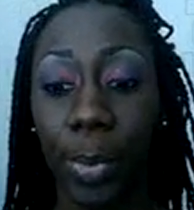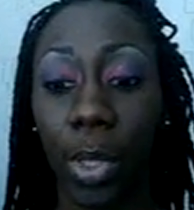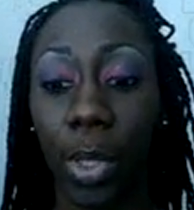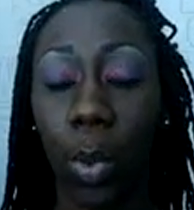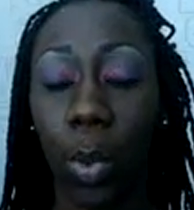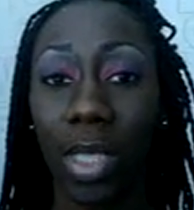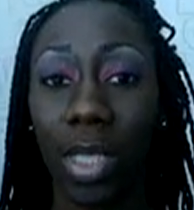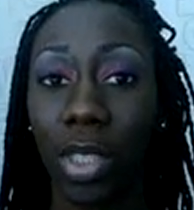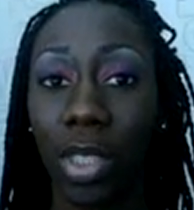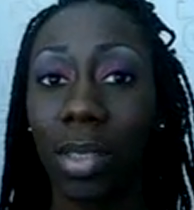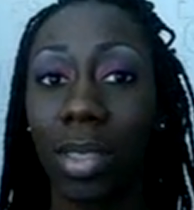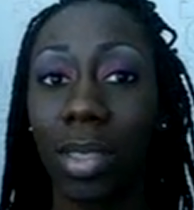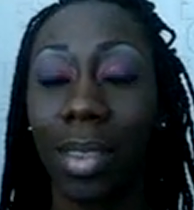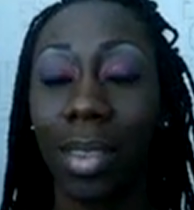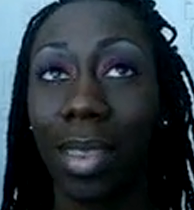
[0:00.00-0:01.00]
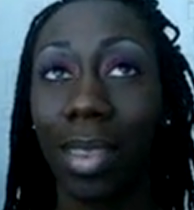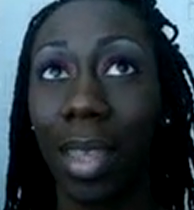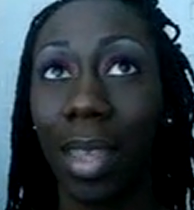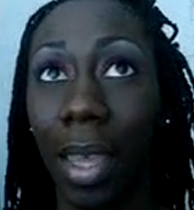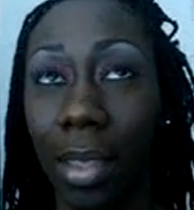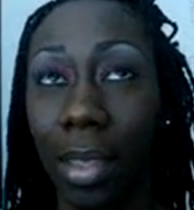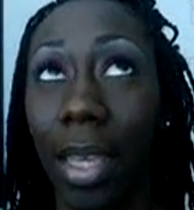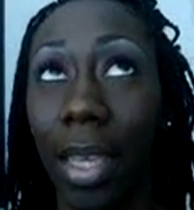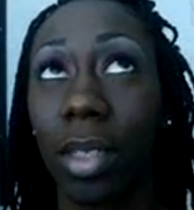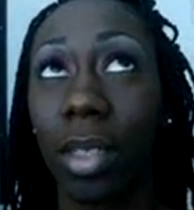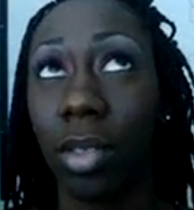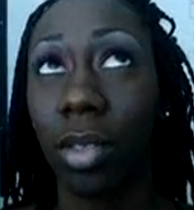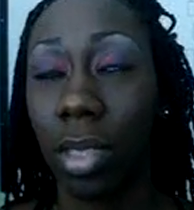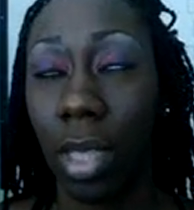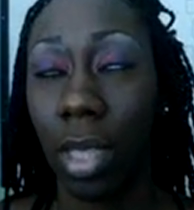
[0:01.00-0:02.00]
The
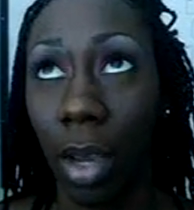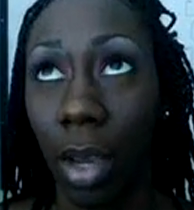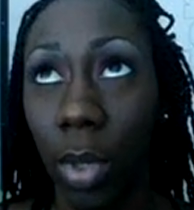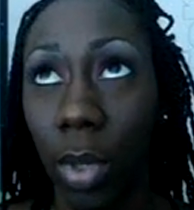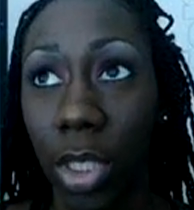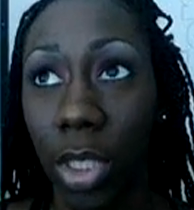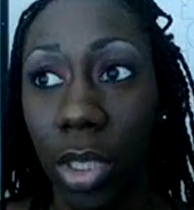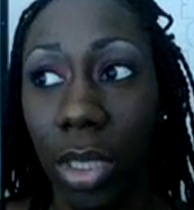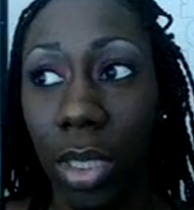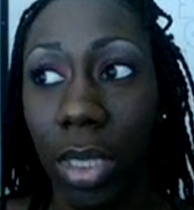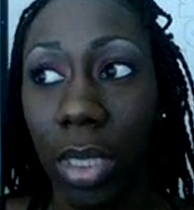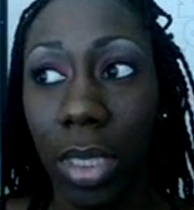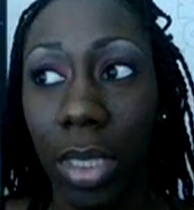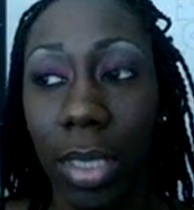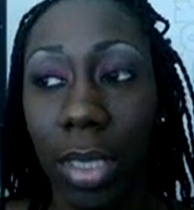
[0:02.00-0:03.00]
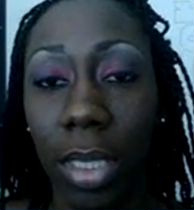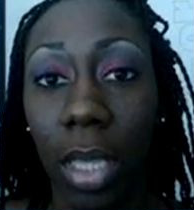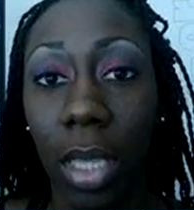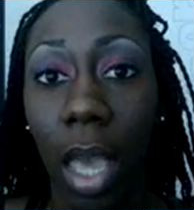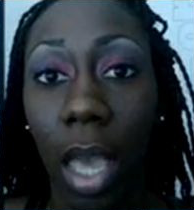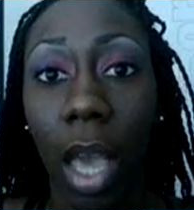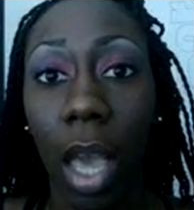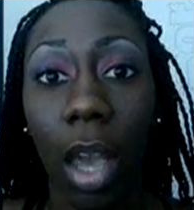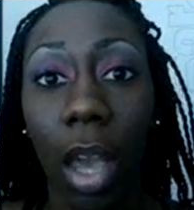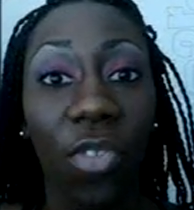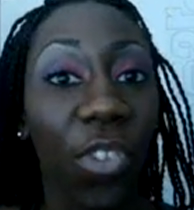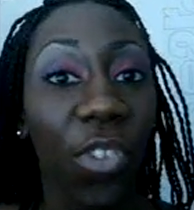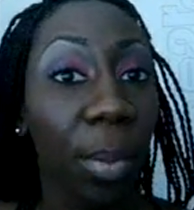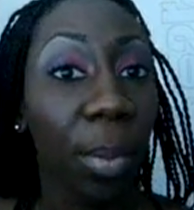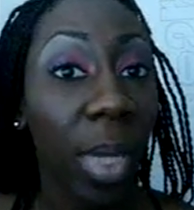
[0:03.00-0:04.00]
answer to that question is,
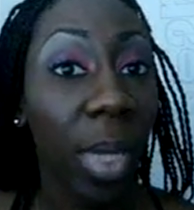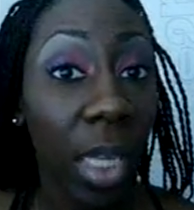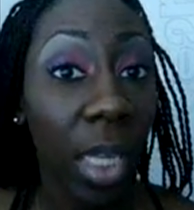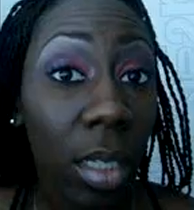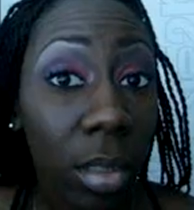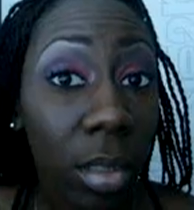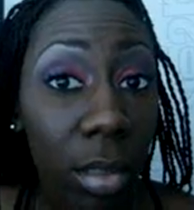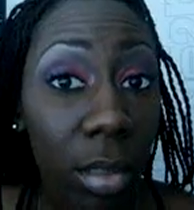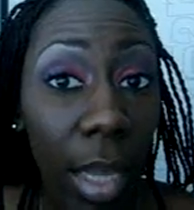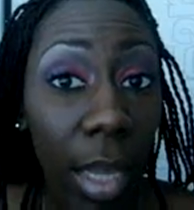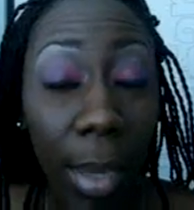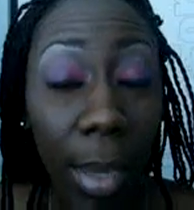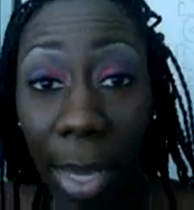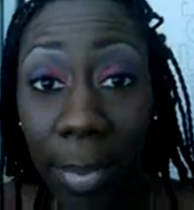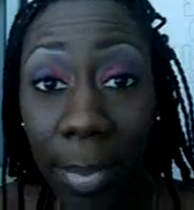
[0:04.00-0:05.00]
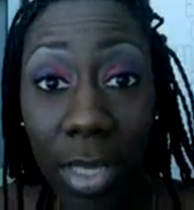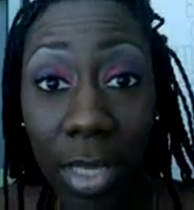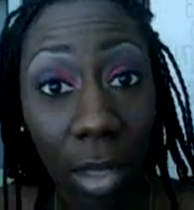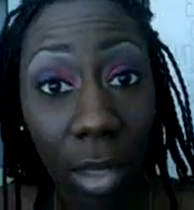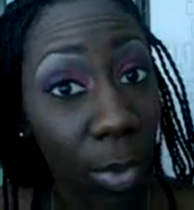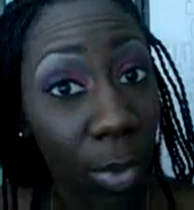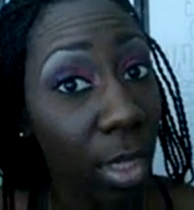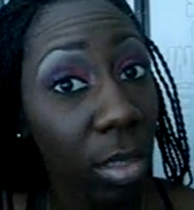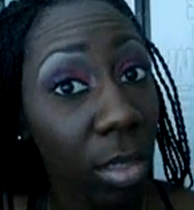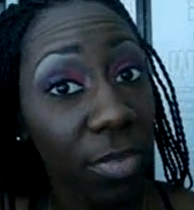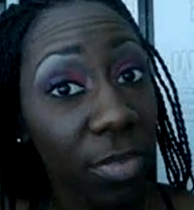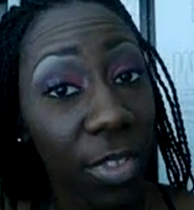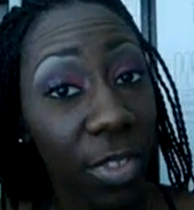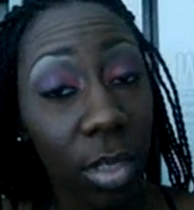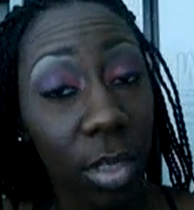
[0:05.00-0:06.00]
for me, and maybe someone
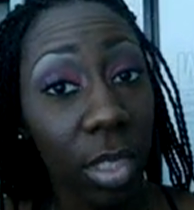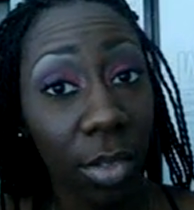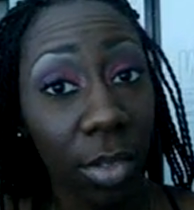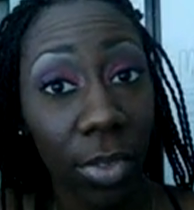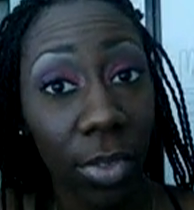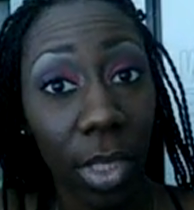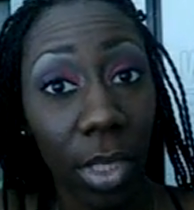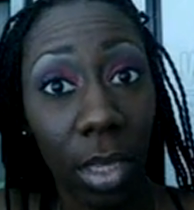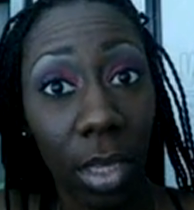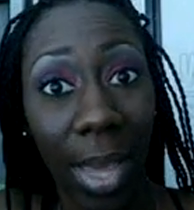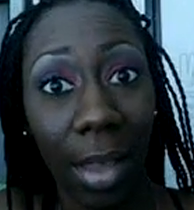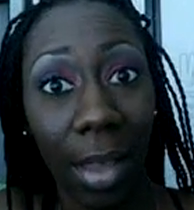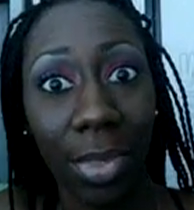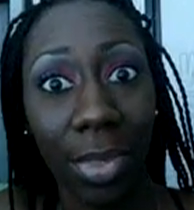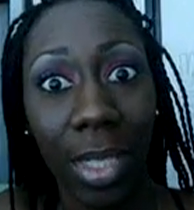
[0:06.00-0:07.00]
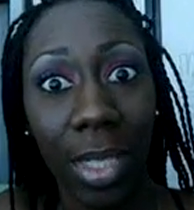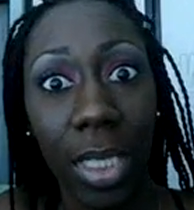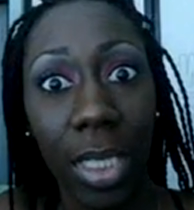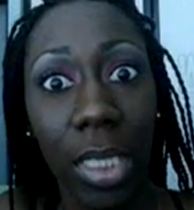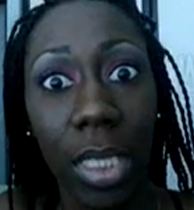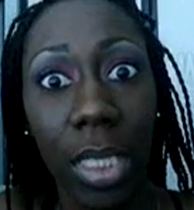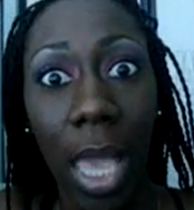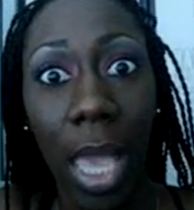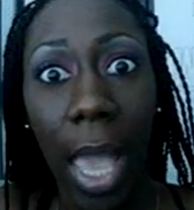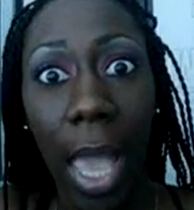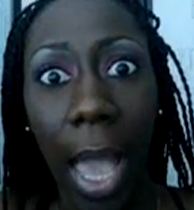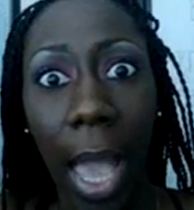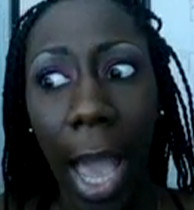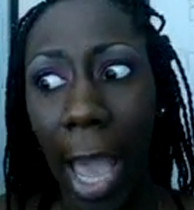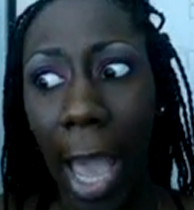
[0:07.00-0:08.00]
else feels differently about this,
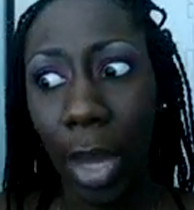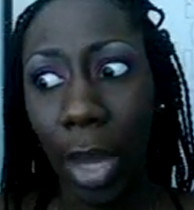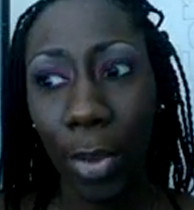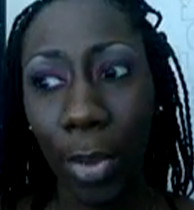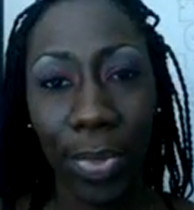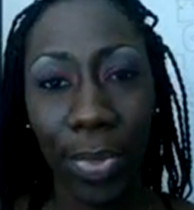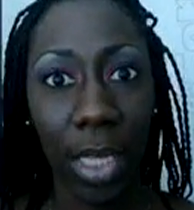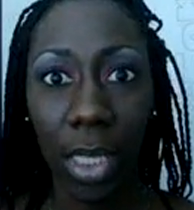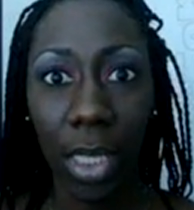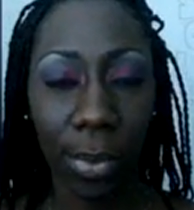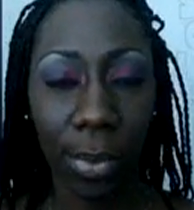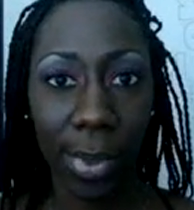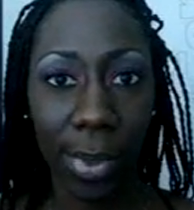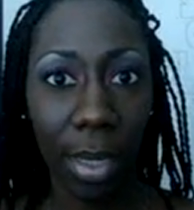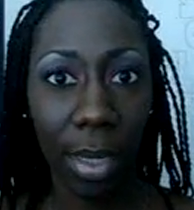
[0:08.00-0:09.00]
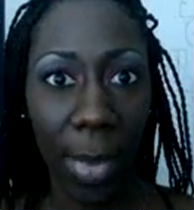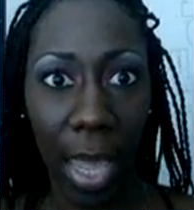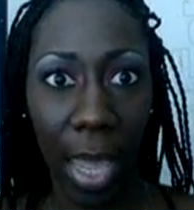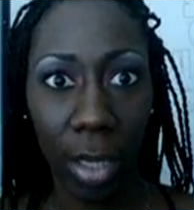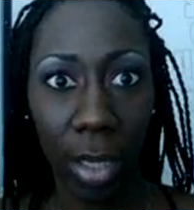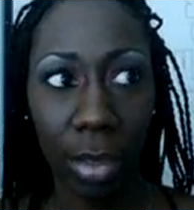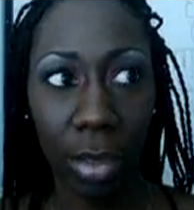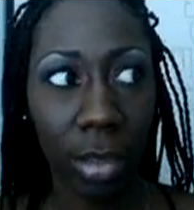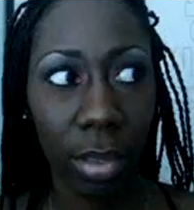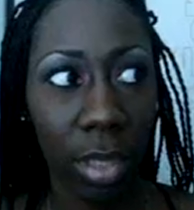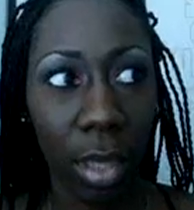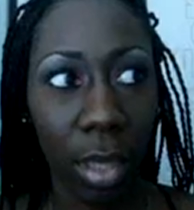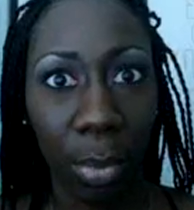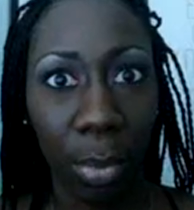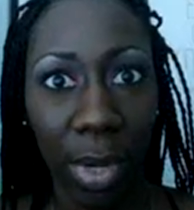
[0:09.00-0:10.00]
I don't think it really matters
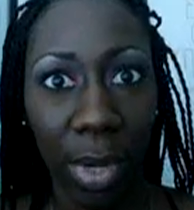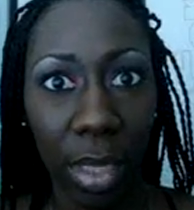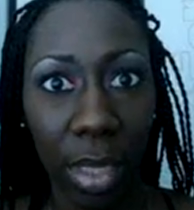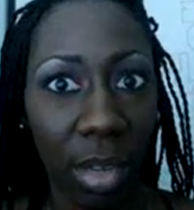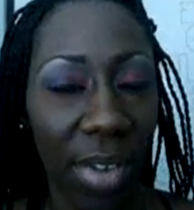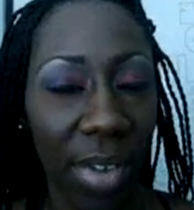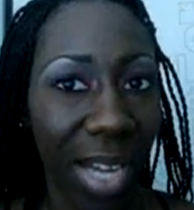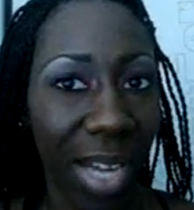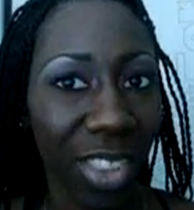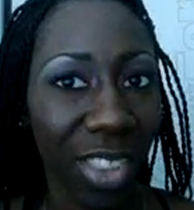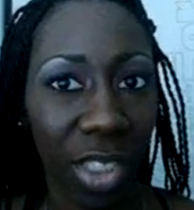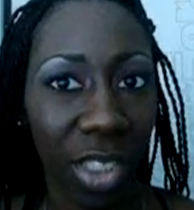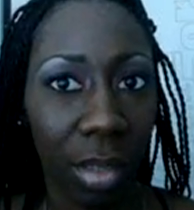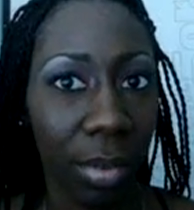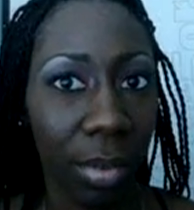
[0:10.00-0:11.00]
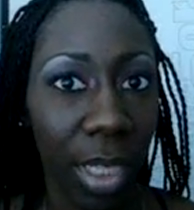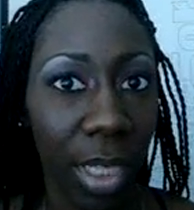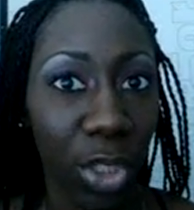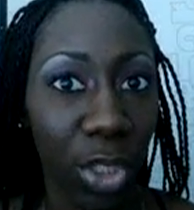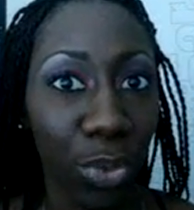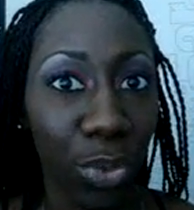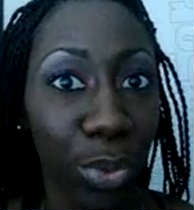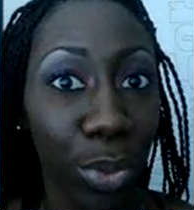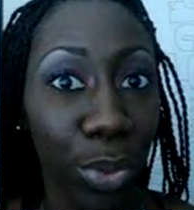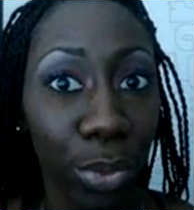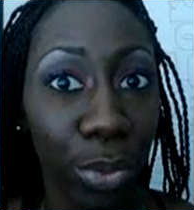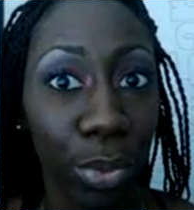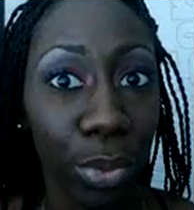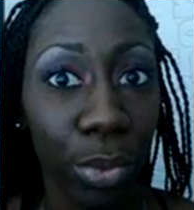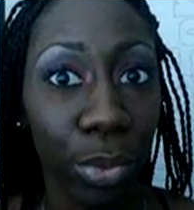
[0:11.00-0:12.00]
the brand of eyeshadow that you
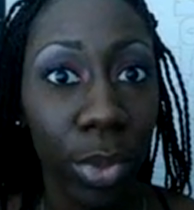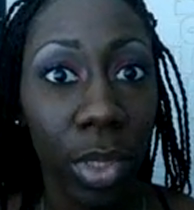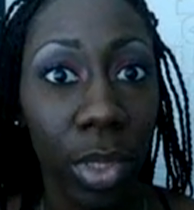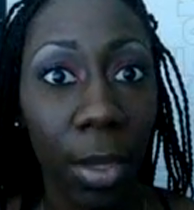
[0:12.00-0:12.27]
use.